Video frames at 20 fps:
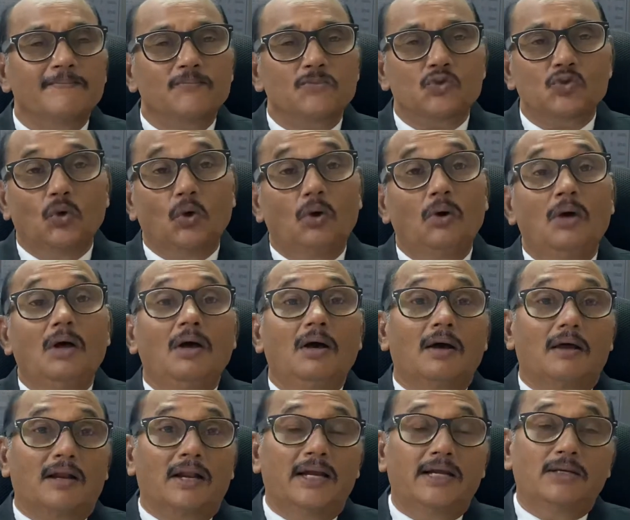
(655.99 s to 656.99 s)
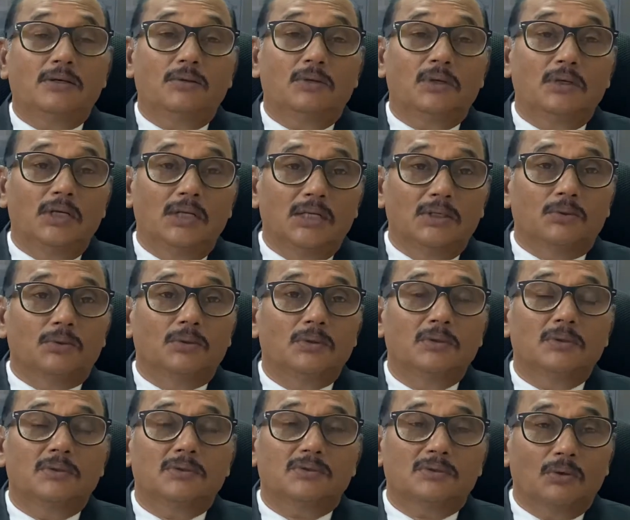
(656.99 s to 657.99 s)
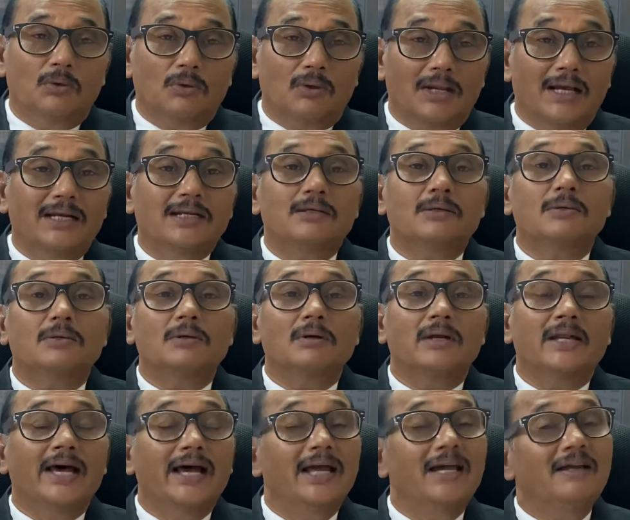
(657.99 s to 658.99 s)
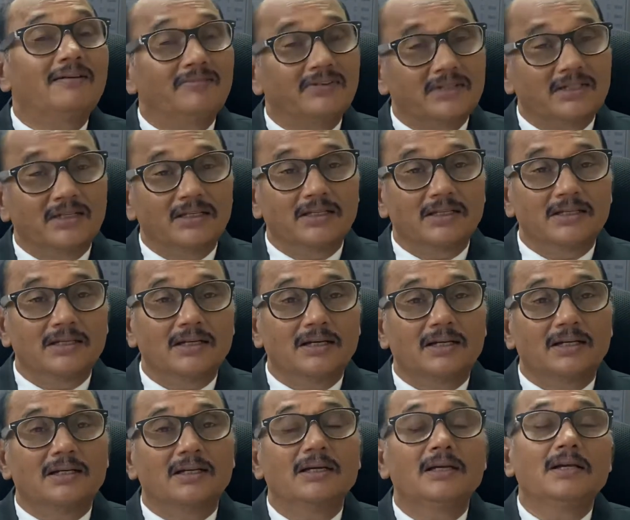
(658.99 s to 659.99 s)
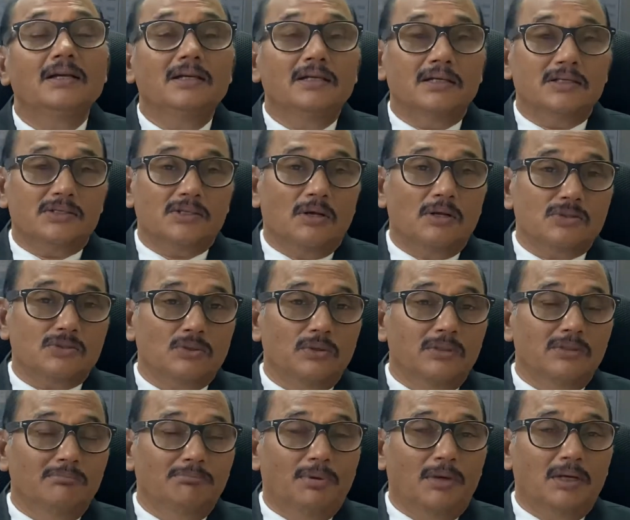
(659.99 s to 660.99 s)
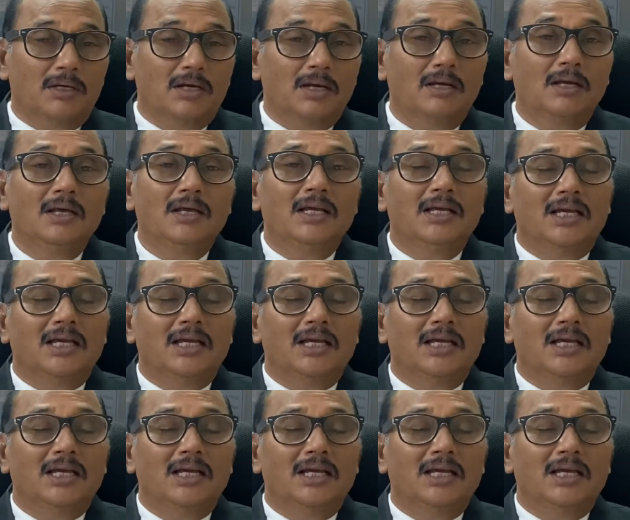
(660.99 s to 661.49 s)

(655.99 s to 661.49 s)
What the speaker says: So, right to live, so right to die with dignity is also important.